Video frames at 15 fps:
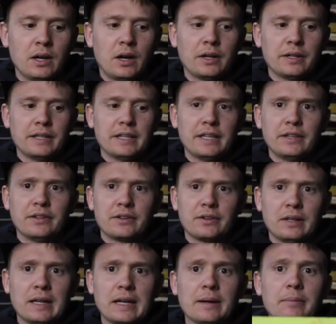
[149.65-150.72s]
on either
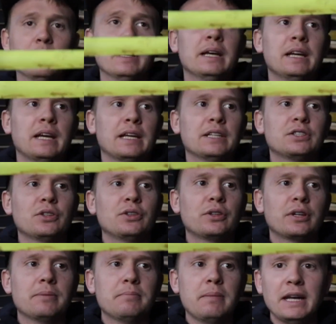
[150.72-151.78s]
limb. And so you
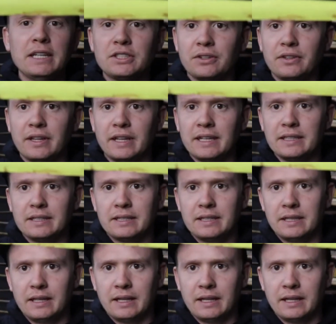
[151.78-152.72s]
can measure this